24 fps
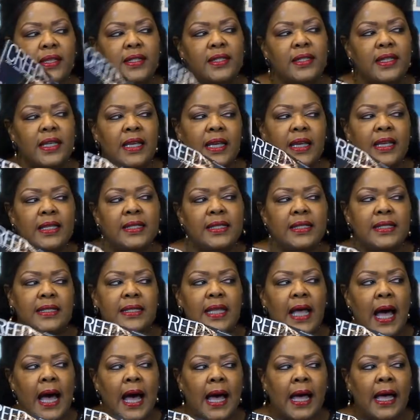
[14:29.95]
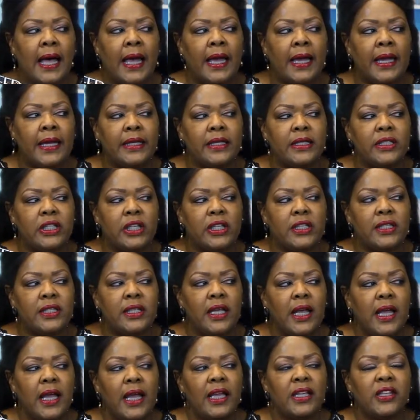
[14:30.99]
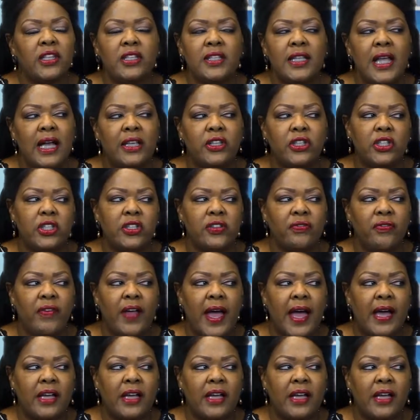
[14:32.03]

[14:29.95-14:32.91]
see inside? It's not just